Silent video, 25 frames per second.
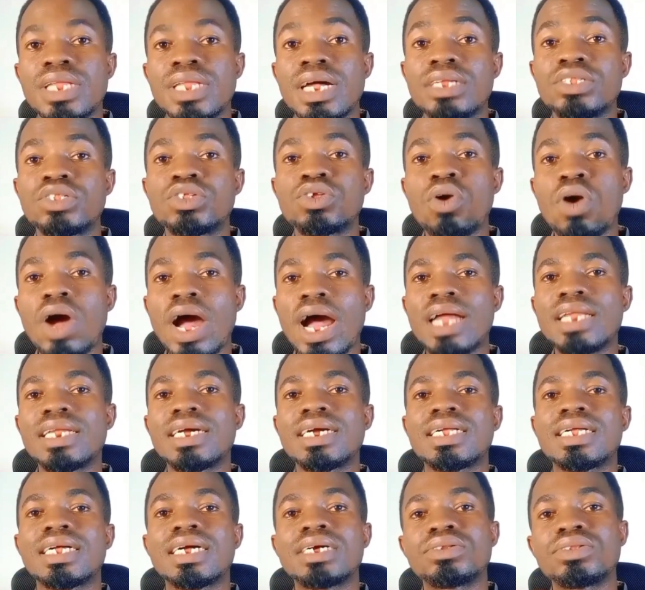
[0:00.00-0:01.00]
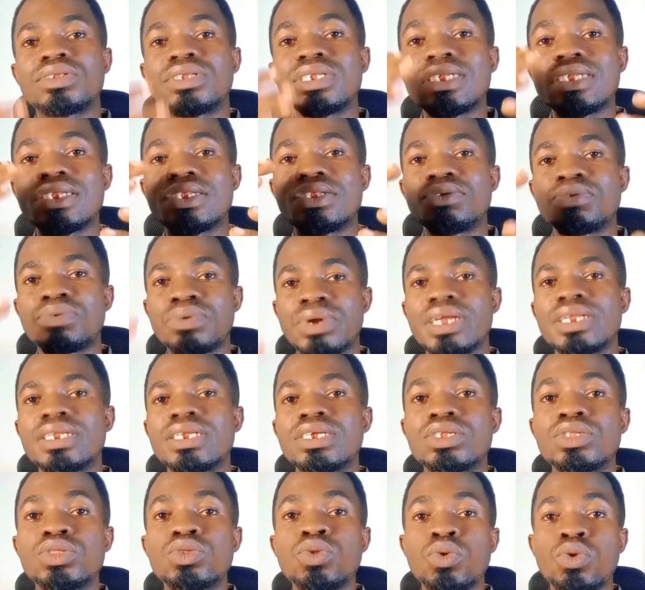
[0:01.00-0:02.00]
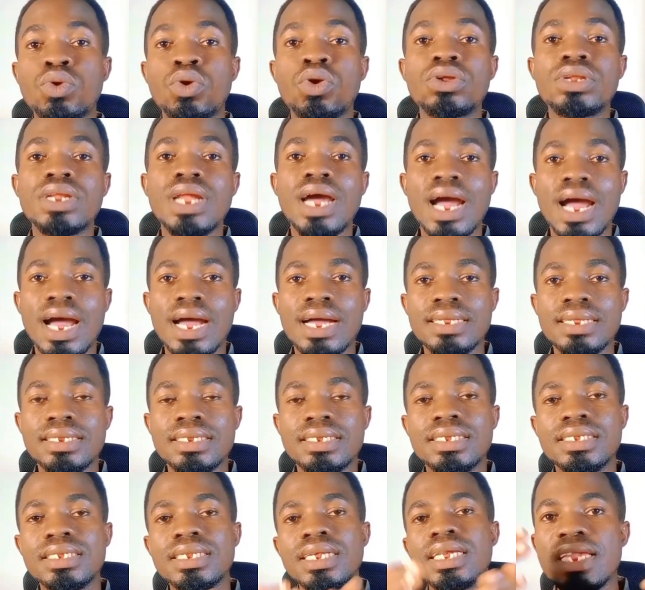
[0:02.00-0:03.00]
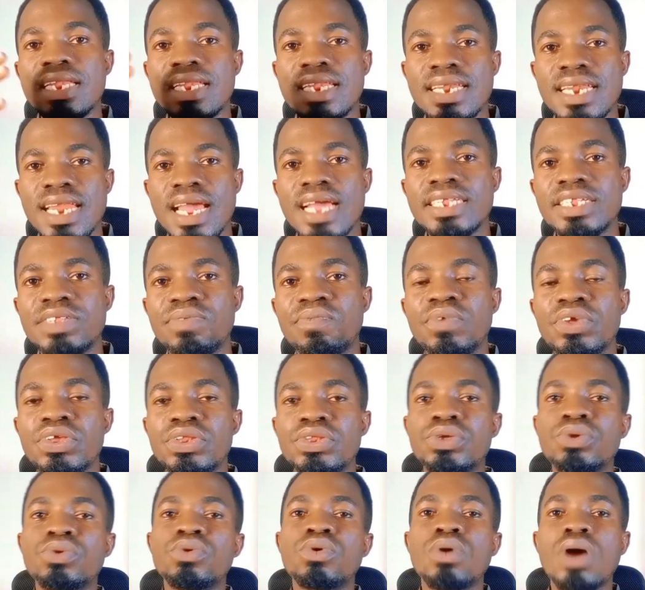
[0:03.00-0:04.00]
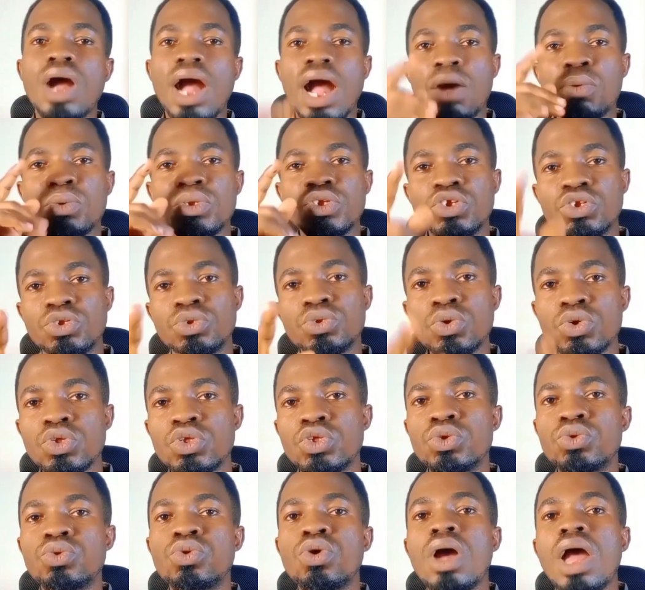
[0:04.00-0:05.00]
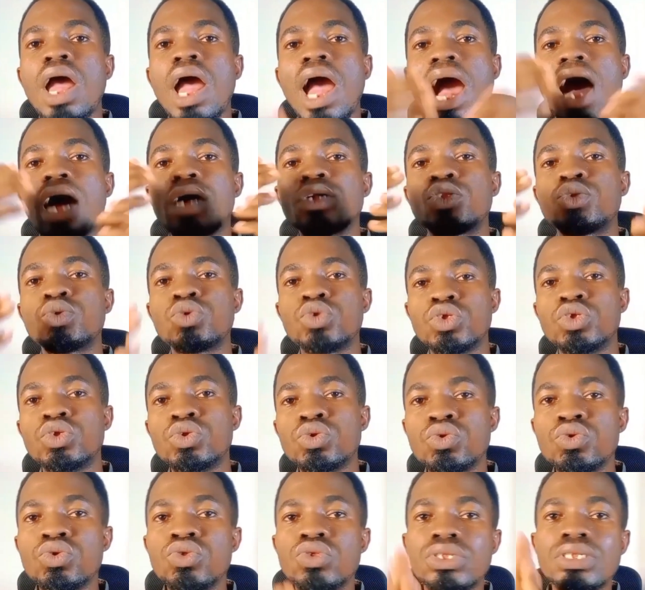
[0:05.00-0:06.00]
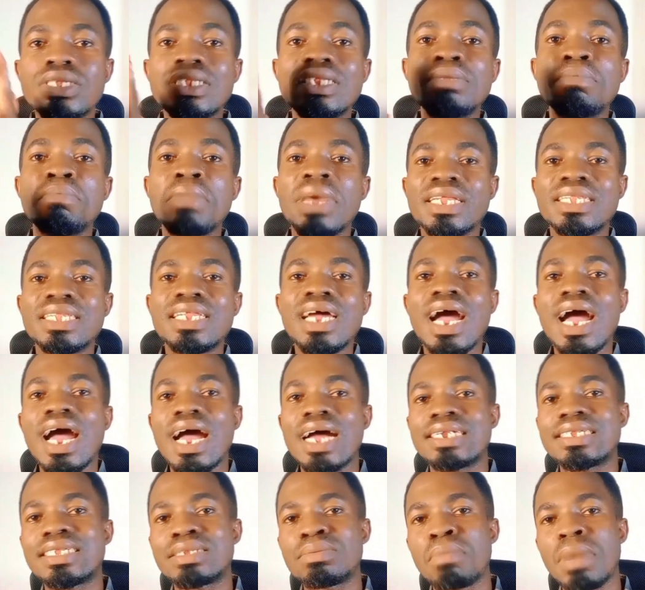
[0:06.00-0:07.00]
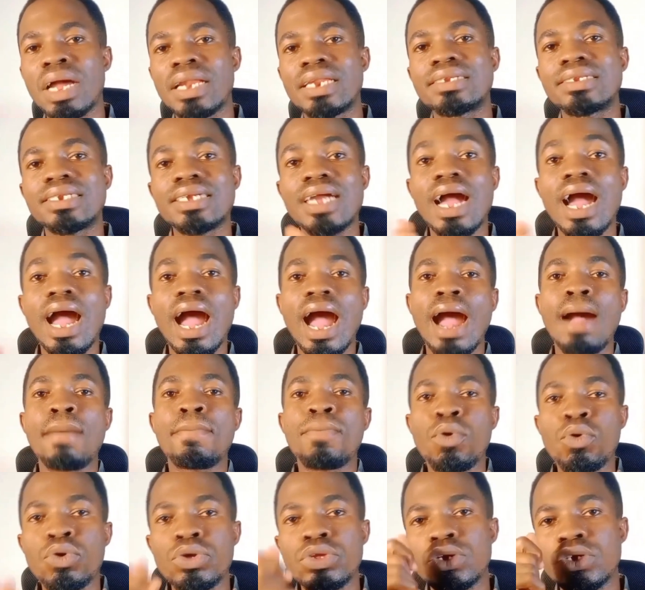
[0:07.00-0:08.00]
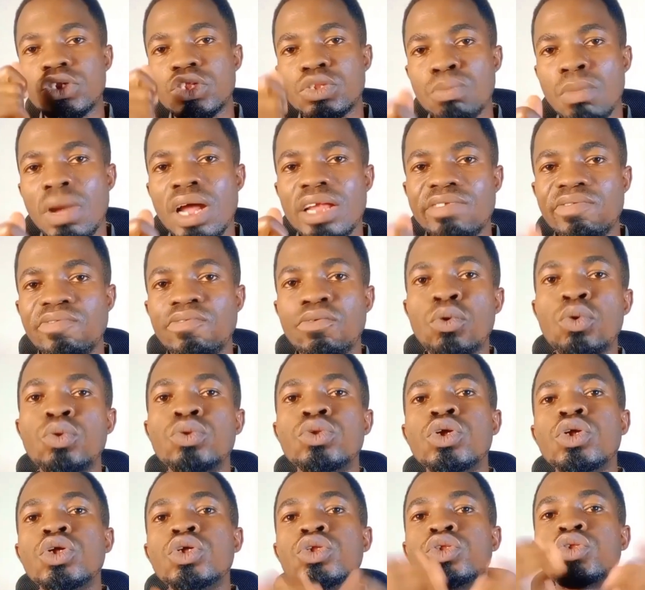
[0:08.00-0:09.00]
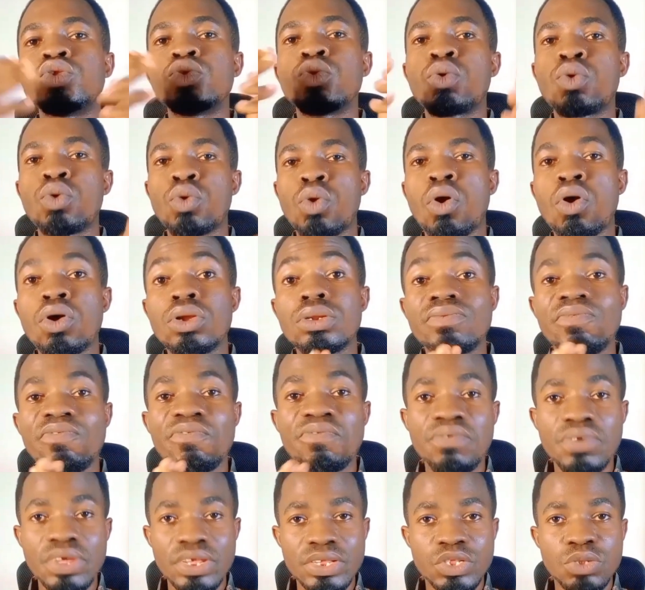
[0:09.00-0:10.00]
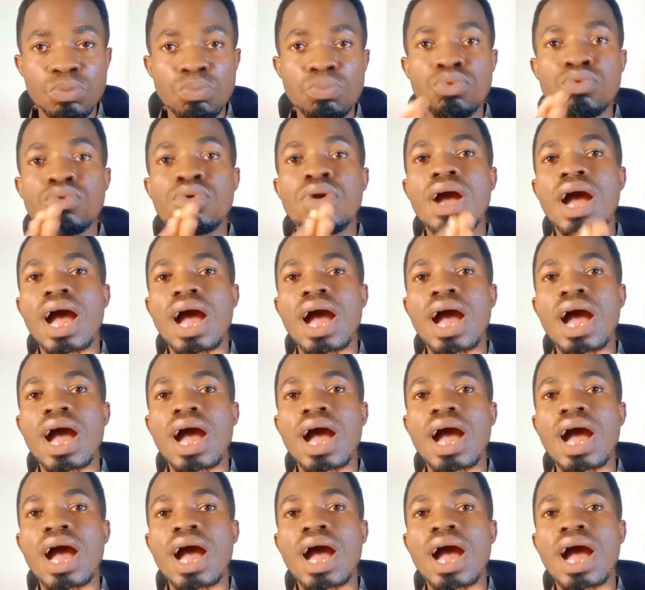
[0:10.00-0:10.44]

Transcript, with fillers: that your ad account is ready to run ads, in the next video, I will show you how to use the Meta Ads Manager app on your smartphone to run Facebook